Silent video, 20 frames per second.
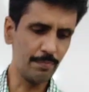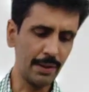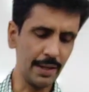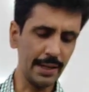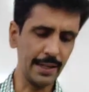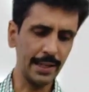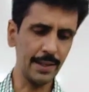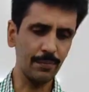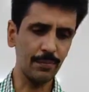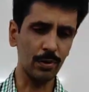
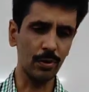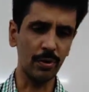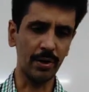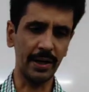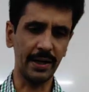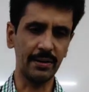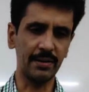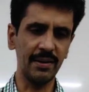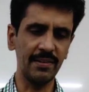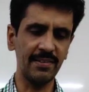barium
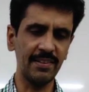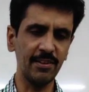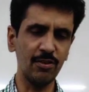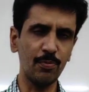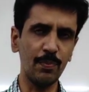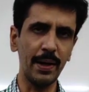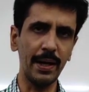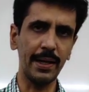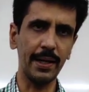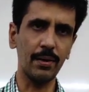chloride. This is
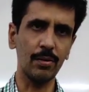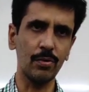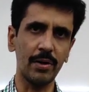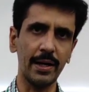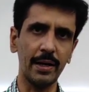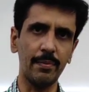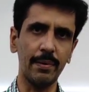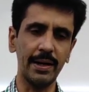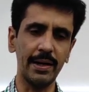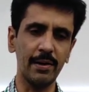barium
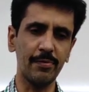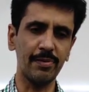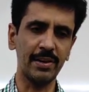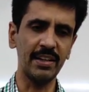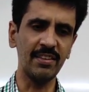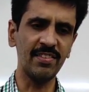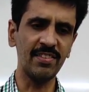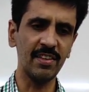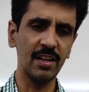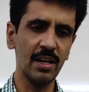chloride, my dear
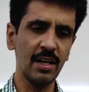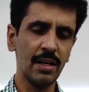friends,